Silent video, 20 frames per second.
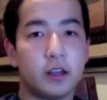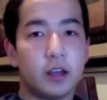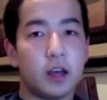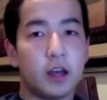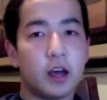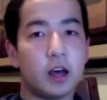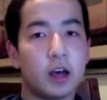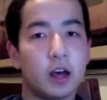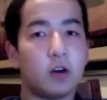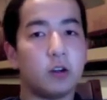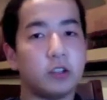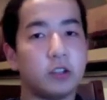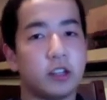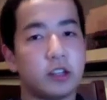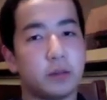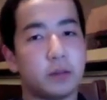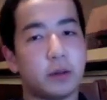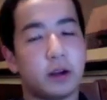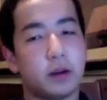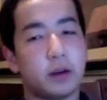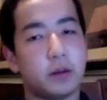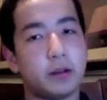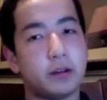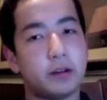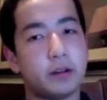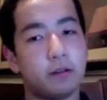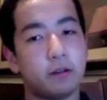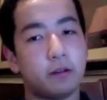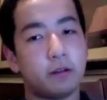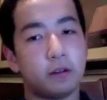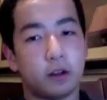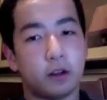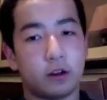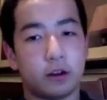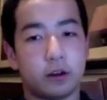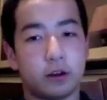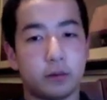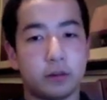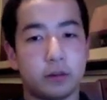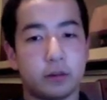Uh, hold down the power button. Oh, here,
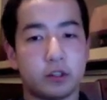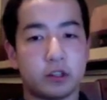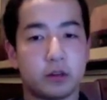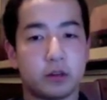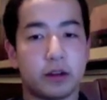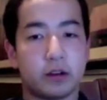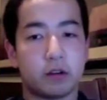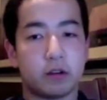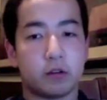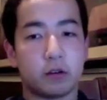let me just go back.